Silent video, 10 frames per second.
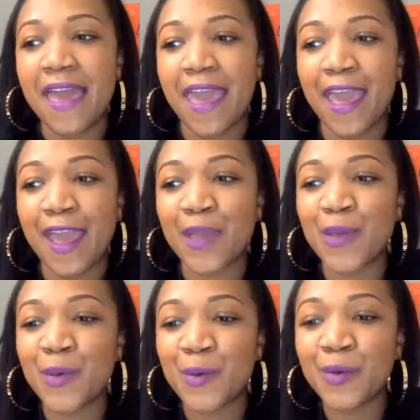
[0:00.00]
and
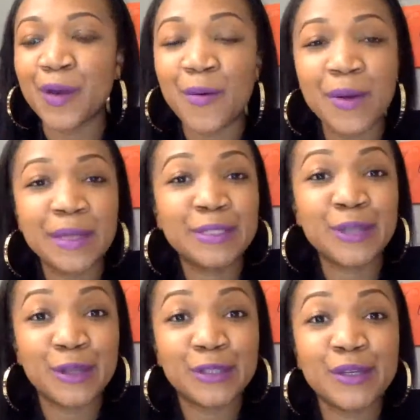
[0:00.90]
you go and
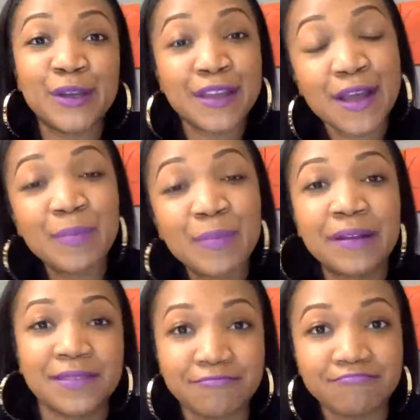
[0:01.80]
nurture your young
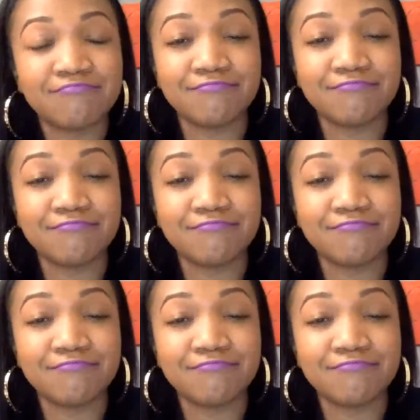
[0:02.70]
person.